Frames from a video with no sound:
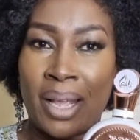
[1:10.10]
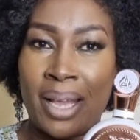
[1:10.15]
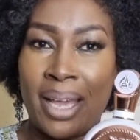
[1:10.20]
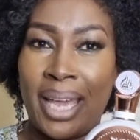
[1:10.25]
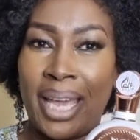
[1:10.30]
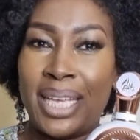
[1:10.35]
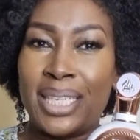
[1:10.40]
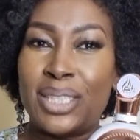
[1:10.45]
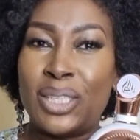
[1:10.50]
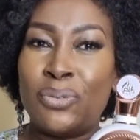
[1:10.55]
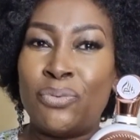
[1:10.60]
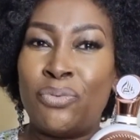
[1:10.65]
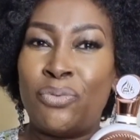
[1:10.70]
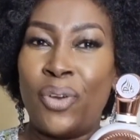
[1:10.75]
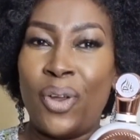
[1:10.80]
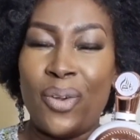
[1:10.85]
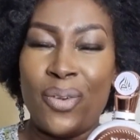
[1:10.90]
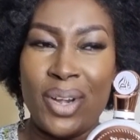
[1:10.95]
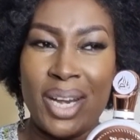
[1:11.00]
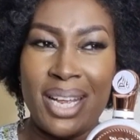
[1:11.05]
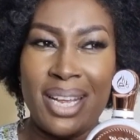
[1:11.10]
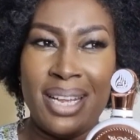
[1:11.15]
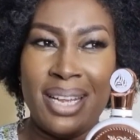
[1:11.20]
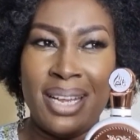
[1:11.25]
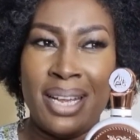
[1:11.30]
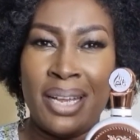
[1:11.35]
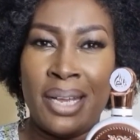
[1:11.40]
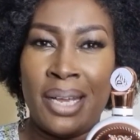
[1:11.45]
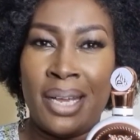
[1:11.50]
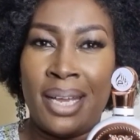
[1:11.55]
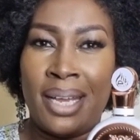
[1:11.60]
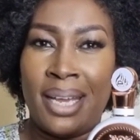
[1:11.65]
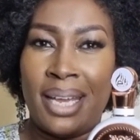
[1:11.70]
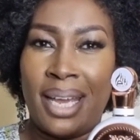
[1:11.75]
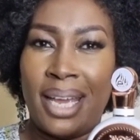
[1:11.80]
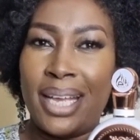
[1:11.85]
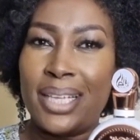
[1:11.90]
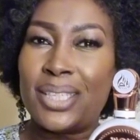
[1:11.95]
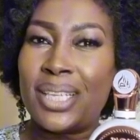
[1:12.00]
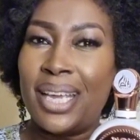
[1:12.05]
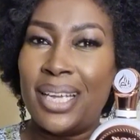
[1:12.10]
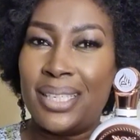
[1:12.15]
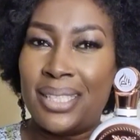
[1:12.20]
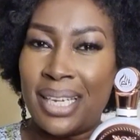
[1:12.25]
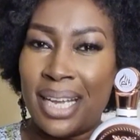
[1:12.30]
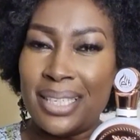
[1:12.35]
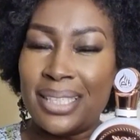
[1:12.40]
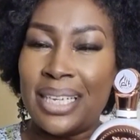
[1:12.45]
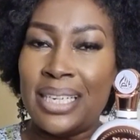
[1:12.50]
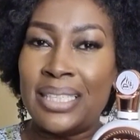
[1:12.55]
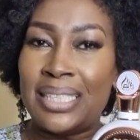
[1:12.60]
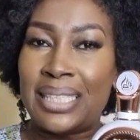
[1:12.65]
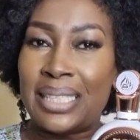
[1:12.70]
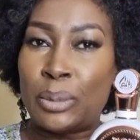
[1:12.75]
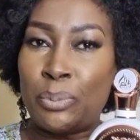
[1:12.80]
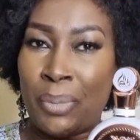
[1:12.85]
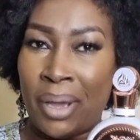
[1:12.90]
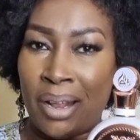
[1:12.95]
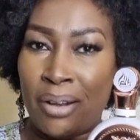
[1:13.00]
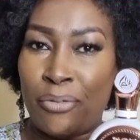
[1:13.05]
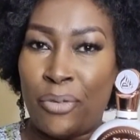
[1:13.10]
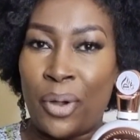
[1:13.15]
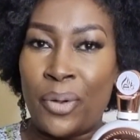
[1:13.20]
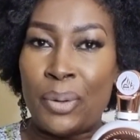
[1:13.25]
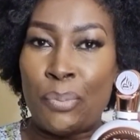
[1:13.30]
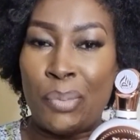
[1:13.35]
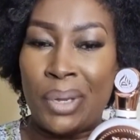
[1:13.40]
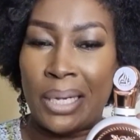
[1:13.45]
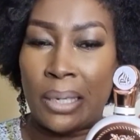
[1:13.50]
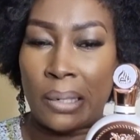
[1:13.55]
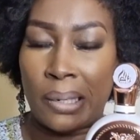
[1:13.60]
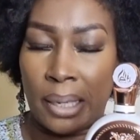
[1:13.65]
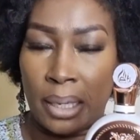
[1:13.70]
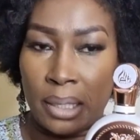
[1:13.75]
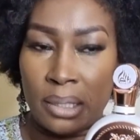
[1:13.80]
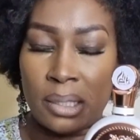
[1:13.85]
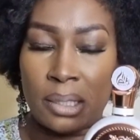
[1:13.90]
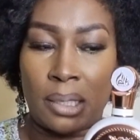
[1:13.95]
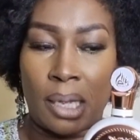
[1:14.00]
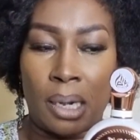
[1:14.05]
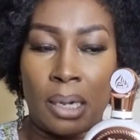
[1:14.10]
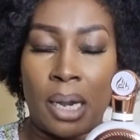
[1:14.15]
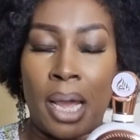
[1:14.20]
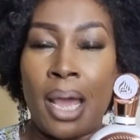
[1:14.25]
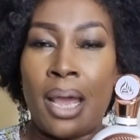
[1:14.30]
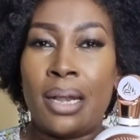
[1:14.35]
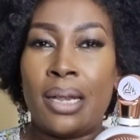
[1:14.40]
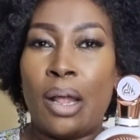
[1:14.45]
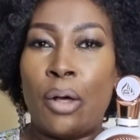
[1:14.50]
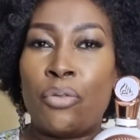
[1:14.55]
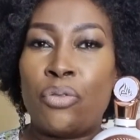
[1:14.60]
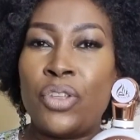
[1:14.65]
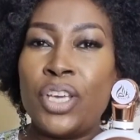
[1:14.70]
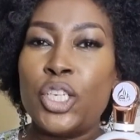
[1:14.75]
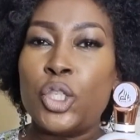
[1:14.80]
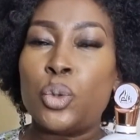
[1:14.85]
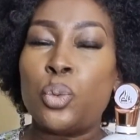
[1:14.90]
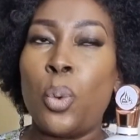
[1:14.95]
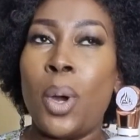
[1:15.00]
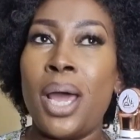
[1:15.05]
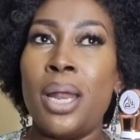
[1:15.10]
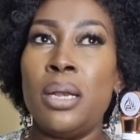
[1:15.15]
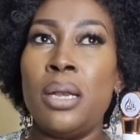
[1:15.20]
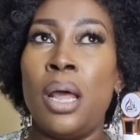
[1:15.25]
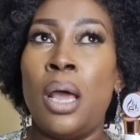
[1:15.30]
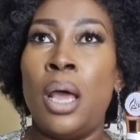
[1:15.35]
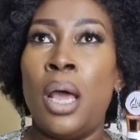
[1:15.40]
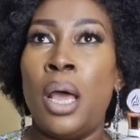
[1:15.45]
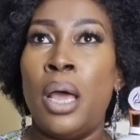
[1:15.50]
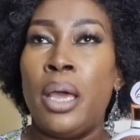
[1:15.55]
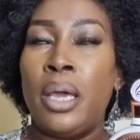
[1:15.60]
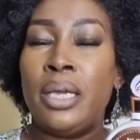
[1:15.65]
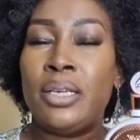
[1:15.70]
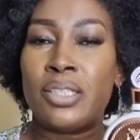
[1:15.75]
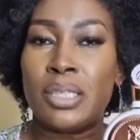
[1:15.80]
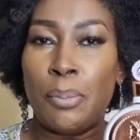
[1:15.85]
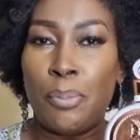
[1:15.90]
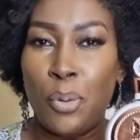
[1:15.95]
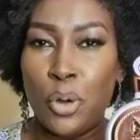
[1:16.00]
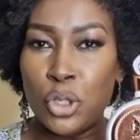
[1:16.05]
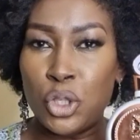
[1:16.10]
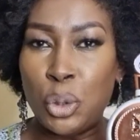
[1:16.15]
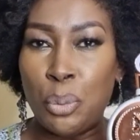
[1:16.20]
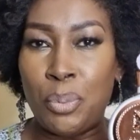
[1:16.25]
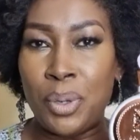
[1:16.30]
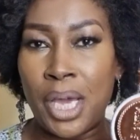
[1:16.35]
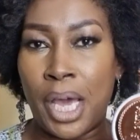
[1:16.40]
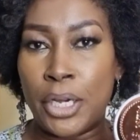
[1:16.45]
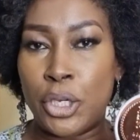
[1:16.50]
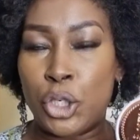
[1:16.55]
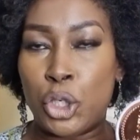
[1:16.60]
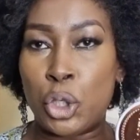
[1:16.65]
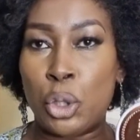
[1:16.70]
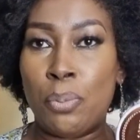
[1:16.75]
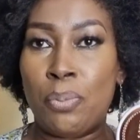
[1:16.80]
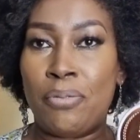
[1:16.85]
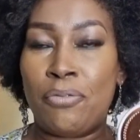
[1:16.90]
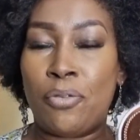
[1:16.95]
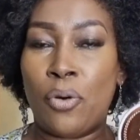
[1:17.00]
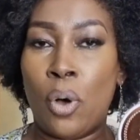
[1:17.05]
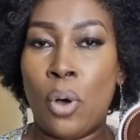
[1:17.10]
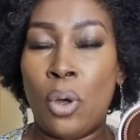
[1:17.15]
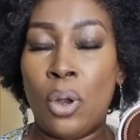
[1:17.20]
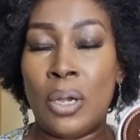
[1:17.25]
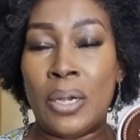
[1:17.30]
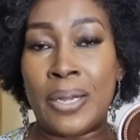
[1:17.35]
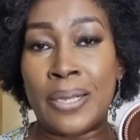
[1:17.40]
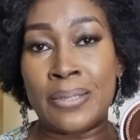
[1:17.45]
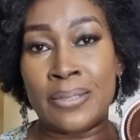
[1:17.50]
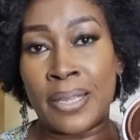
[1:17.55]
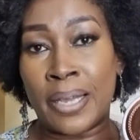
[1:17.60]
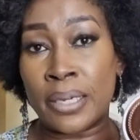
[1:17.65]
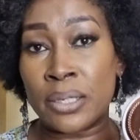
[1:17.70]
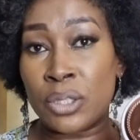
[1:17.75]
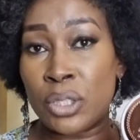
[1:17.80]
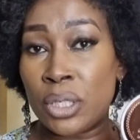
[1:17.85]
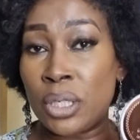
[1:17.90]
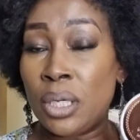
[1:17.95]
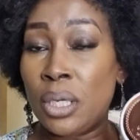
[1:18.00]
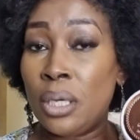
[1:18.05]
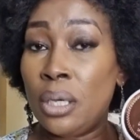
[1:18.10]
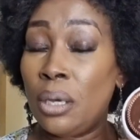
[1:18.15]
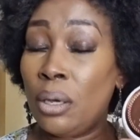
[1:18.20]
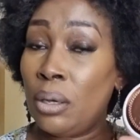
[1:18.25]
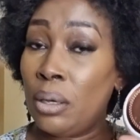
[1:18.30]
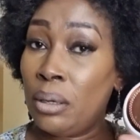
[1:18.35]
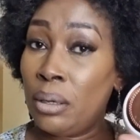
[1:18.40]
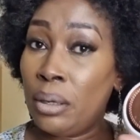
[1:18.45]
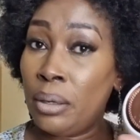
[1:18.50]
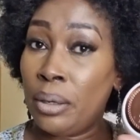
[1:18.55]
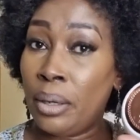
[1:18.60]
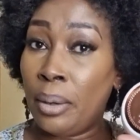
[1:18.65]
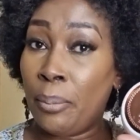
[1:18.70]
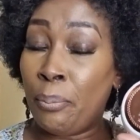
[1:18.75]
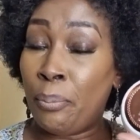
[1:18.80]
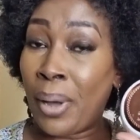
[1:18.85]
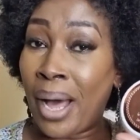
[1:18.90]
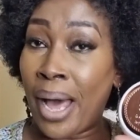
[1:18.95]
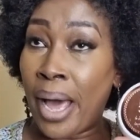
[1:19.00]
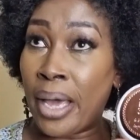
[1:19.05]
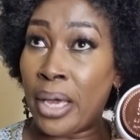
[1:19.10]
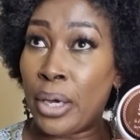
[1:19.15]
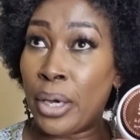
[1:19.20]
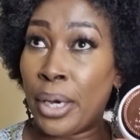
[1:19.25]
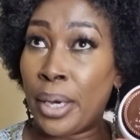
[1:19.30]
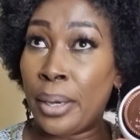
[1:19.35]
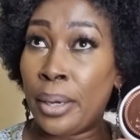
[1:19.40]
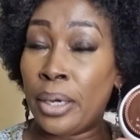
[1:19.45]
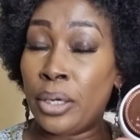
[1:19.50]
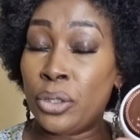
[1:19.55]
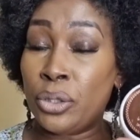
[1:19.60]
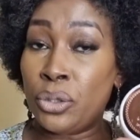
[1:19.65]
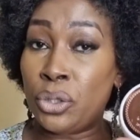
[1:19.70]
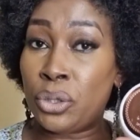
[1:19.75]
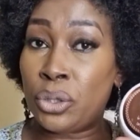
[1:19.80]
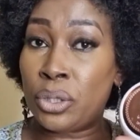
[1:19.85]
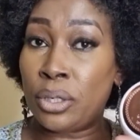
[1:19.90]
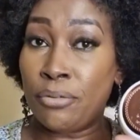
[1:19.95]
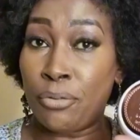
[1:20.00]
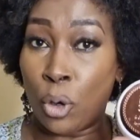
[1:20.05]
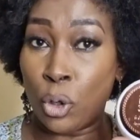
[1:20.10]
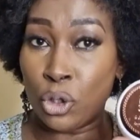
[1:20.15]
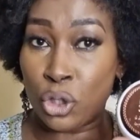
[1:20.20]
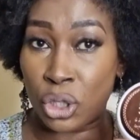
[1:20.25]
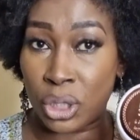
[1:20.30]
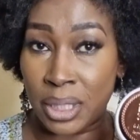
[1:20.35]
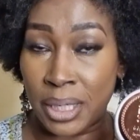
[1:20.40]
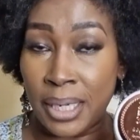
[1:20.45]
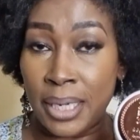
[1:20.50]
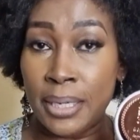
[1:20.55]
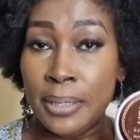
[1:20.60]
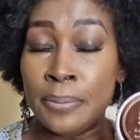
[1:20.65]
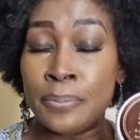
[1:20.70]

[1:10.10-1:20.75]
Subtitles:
it's very, it doesn't smell very Middle Eastern. Now, this one is supposed to be a dupe for L'Interdit by Givenchy.